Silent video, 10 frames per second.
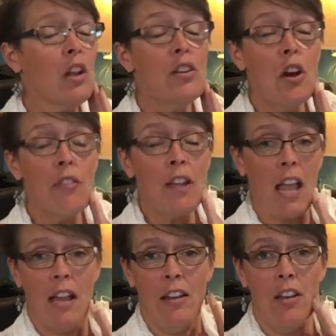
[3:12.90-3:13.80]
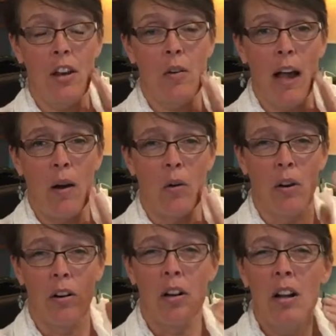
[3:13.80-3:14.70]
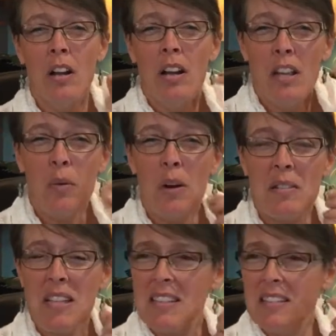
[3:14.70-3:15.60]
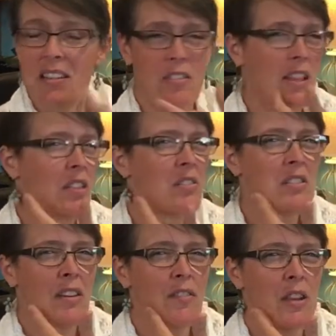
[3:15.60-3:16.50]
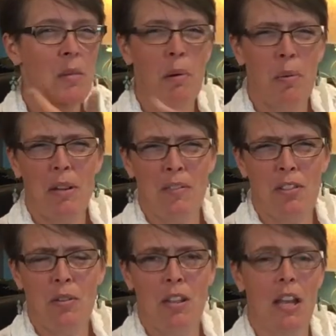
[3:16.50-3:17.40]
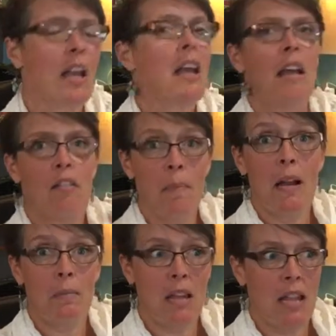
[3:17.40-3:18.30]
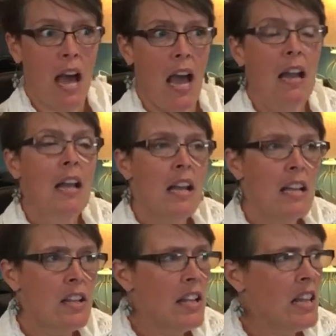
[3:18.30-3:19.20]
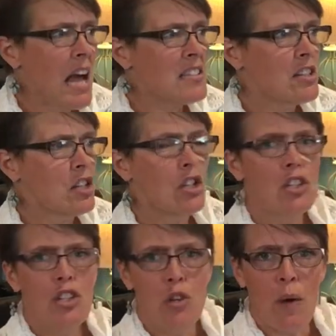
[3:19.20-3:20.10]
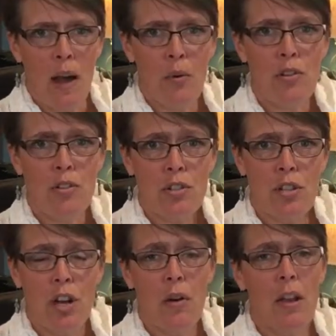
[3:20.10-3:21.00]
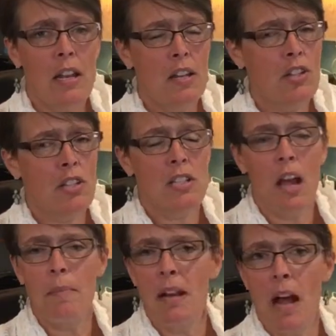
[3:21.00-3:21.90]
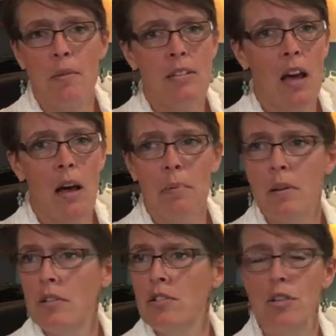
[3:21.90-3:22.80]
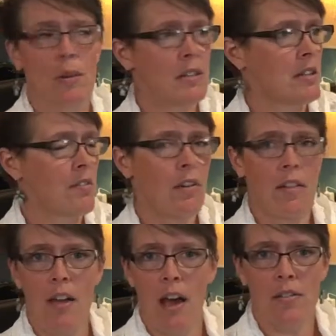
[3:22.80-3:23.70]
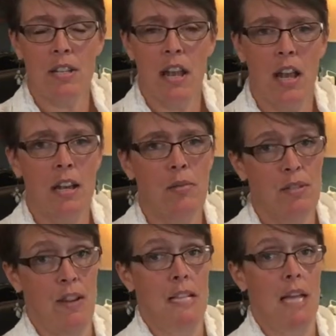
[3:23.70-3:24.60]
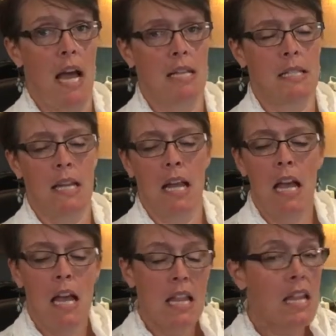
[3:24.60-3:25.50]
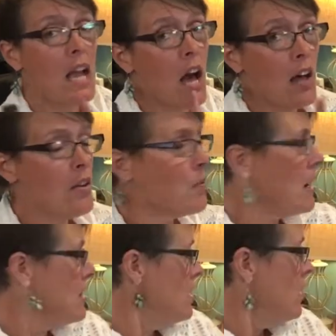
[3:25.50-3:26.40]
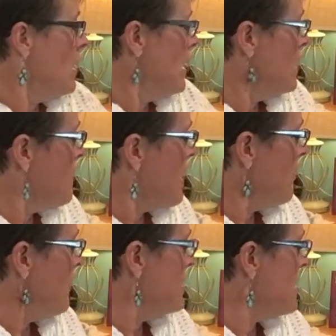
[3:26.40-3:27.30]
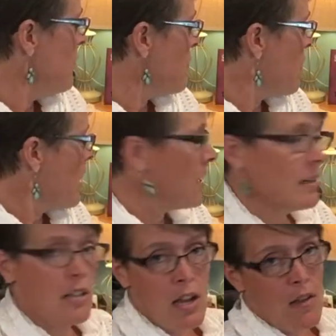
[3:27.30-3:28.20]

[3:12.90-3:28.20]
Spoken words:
Novocaine, you know, how, or what is that, you know, that little stuff that you put when you have a toothache? It reminded me of that. It lasted a good 2 hours or so, and it just, I mean, I was up doing stuff around the house again. It was fantastic. The other way that you can get the benefits of a product,